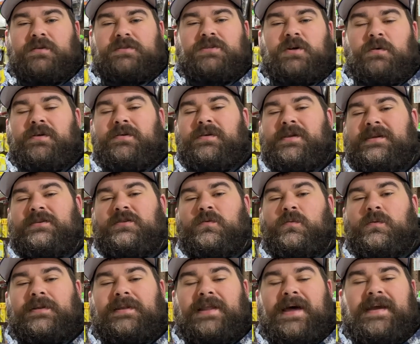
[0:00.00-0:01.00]
So you need
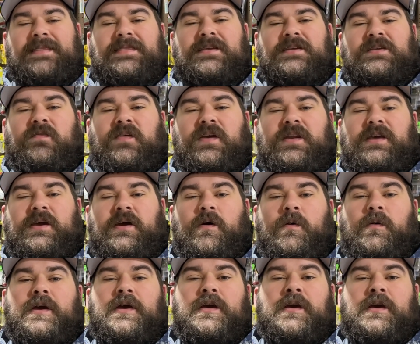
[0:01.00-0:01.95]
to like this video.